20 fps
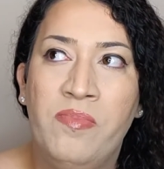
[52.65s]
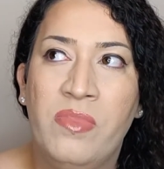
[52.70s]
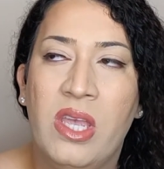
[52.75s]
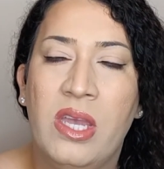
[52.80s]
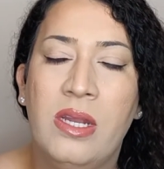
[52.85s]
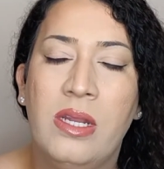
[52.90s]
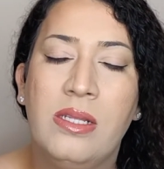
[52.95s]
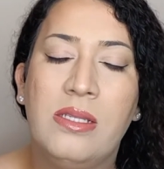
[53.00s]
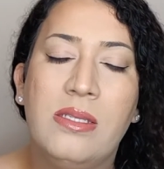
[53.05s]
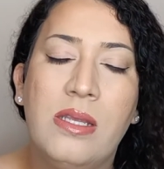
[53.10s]

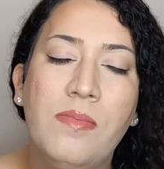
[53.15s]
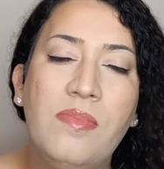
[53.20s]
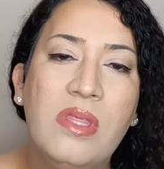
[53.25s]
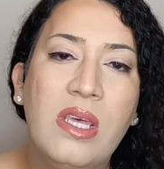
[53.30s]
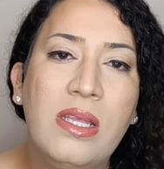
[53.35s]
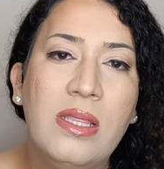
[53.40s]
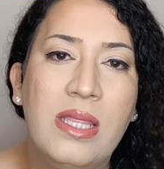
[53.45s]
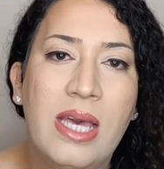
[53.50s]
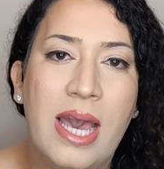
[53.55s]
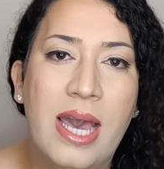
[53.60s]
And it's
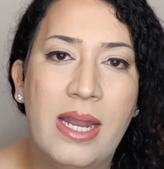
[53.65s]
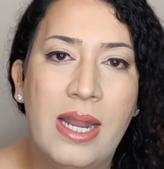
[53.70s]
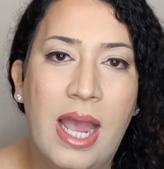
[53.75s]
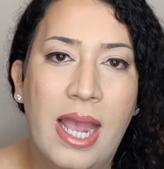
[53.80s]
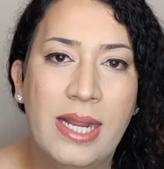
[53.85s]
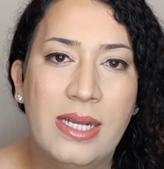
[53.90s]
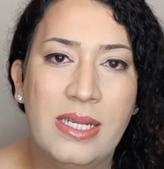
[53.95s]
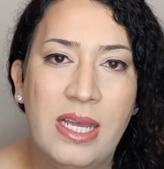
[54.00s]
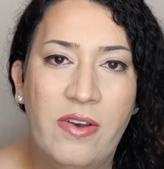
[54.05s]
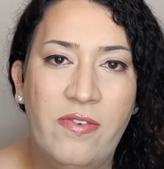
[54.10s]
something that
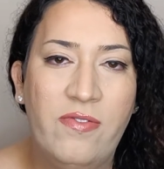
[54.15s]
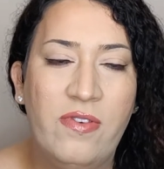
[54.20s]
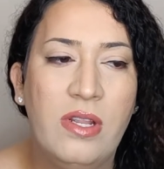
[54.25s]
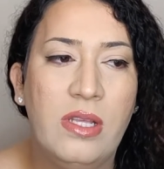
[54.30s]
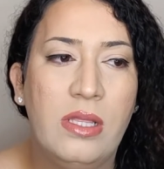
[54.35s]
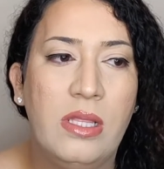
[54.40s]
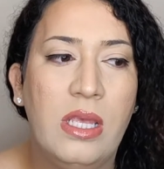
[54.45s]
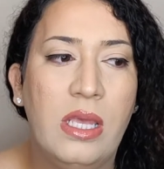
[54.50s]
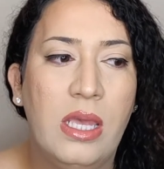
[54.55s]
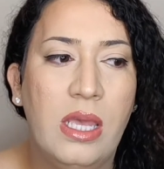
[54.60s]
I
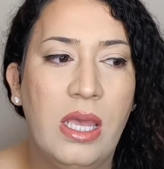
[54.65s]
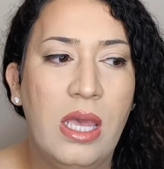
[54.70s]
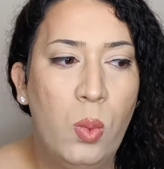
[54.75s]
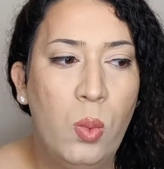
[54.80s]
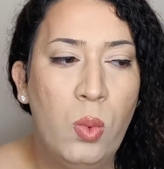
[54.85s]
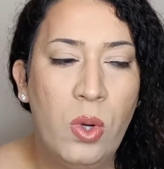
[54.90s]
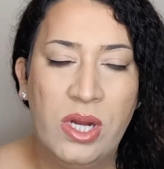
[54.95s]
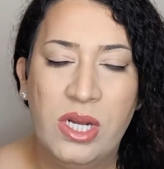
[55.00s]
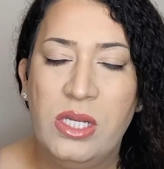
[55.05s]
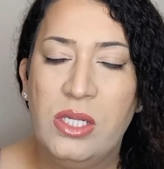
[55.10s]
definitely
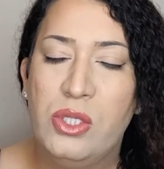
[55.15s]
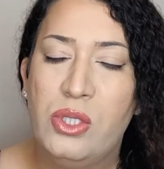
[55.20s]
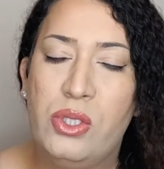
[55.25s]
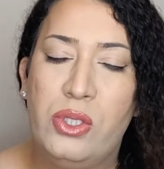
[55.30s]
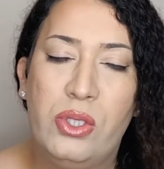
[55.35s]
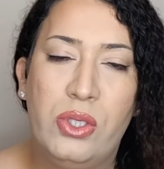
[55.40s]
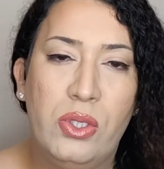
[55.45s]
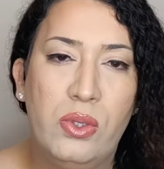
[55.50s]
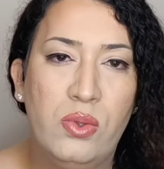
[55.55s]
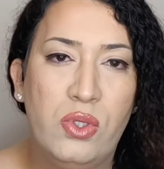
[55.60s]
wanted
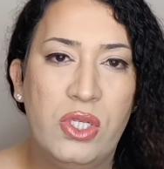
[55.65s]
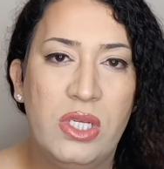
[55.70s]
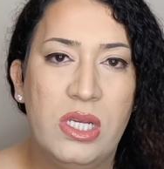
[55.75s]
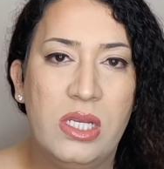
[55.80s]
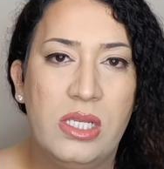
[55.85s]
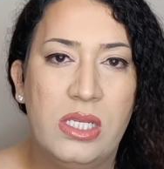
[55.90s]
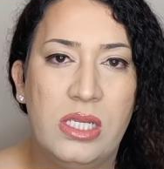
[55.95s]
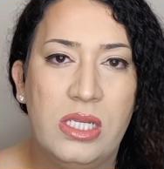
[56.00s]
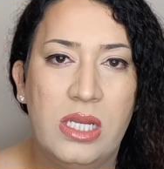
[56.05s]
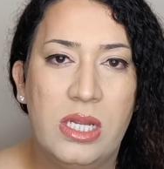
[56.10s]
to
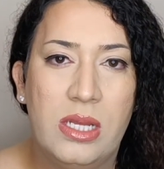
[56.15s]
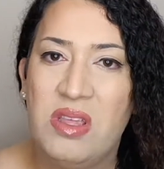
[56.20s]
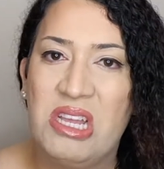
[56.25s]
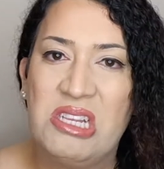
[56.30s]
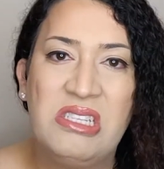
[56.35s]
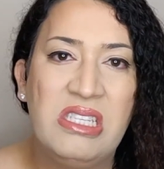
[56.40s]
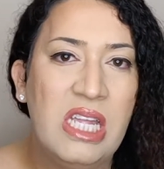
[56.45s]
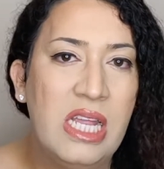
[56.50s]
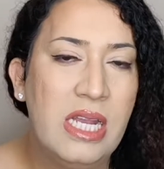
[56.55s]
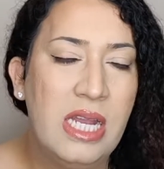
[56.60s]
just
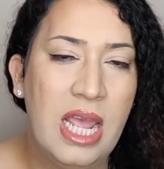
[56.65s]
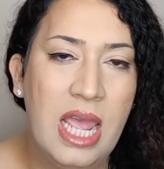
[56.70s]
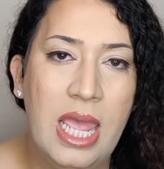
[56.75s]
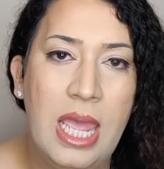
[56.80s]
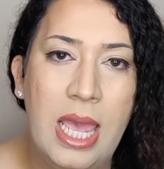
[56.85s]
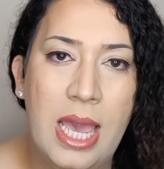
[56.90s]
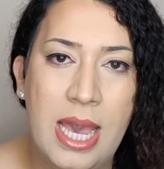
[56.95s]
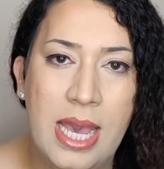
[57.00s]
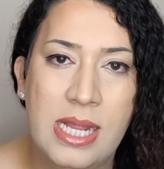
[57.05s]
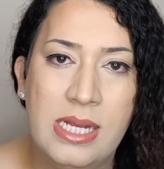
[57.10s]
extend a
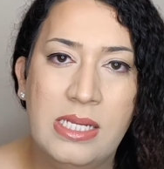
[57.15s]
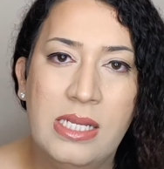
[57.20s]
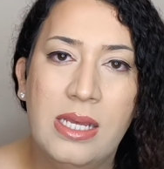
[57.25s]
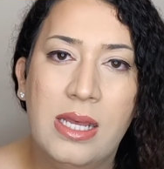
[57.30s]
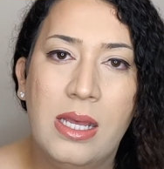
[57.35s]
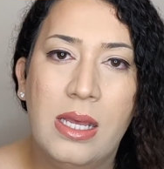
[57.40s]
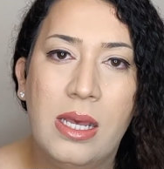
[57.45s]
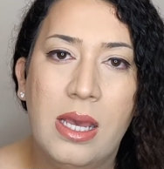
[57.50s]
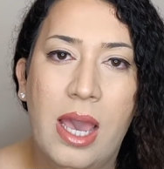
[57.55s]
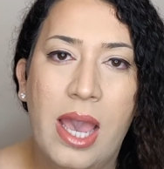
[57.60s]
hand,
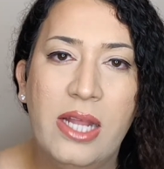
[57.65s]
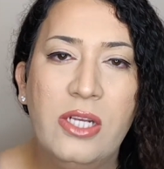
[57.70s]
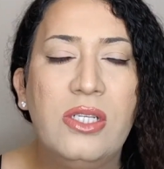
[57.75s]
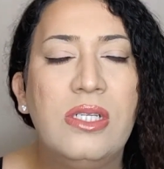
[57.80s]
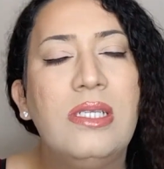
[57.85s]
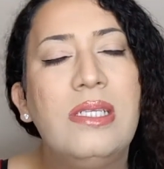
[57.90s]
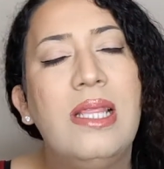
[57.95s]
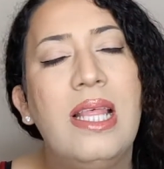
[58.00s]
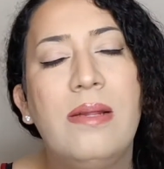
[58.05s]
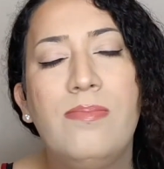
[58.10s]
and
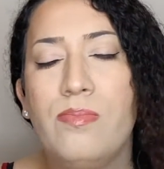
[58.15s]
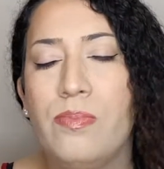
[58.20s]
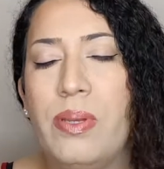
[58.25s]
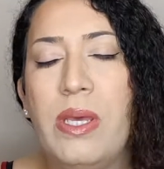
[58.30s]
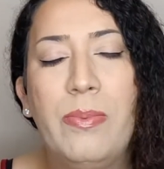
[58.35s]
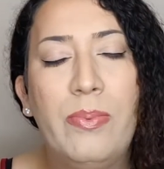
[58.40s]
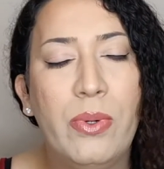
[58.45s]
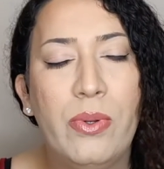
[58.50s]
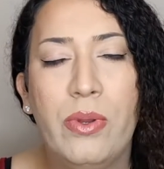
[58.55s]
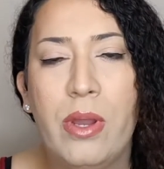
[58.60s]
just let
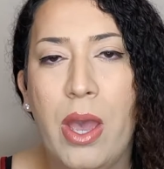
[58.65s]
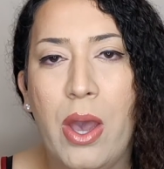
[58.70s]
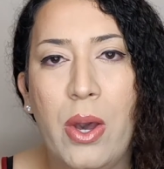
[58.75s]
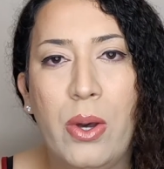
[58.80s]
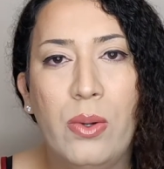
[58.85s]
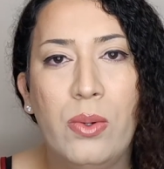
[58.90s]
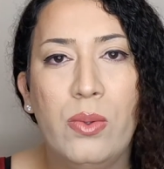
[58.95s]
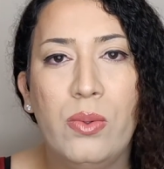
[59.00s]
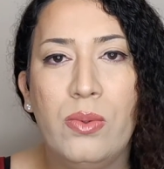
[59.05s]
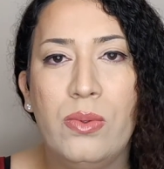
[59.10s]
people
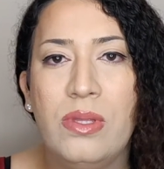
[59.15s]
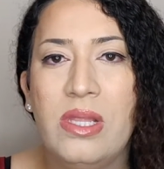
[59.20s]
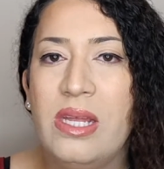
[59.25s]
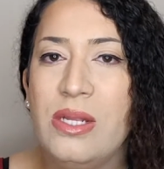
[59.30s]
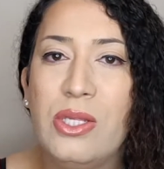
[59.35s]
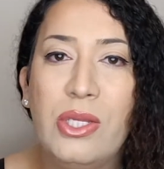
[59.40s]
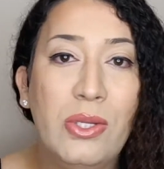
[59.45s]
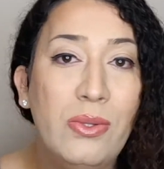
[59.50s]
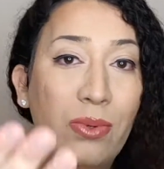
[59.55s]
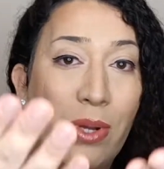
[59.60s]
know,
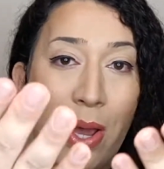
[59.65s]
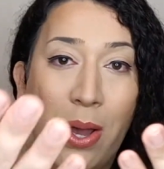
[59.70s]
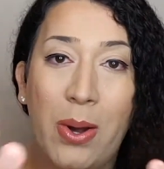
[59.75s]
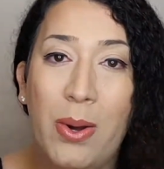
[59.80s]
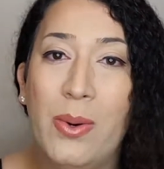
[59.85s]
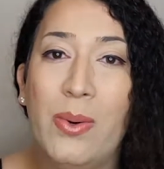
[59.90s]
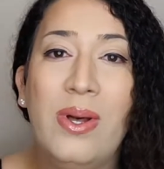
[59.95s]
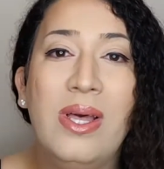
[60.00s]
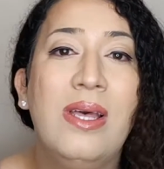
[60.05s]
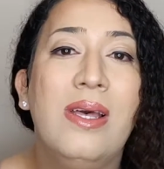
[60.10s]
let you
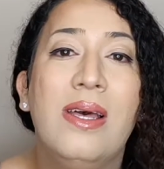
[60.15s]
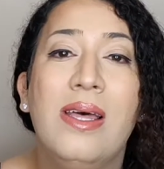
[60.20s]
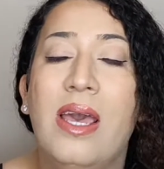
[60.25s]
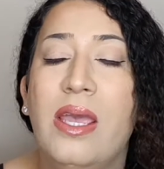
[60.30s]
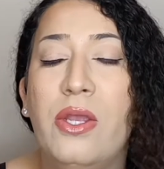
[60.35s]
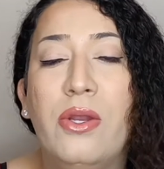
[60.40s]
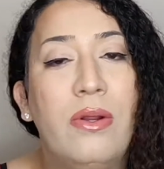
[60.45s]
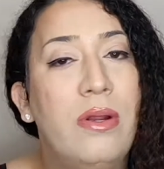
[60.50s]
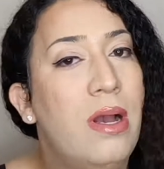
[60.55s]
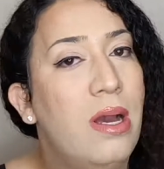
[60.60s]
know
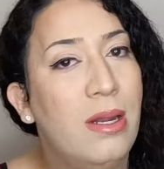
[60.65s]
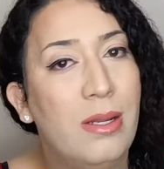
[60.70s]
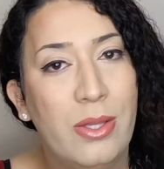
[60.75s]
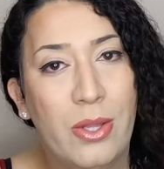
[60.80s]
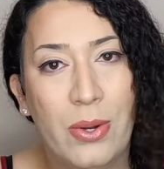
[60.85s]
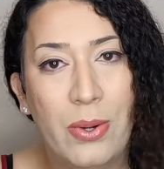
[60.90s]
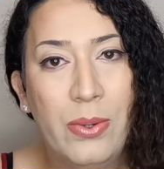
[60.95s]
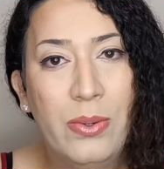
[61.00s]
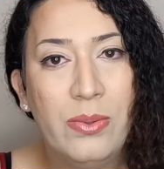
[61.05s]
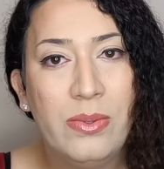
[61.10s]
that you're not
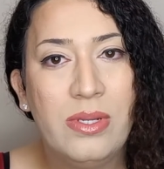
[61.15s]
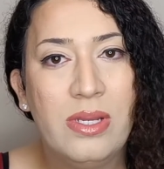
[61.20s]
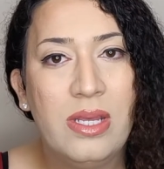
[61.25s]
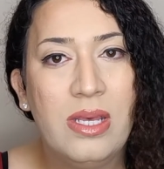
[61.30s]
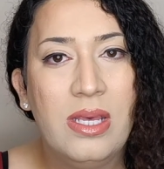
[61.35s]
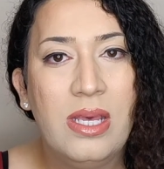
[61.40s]
alone.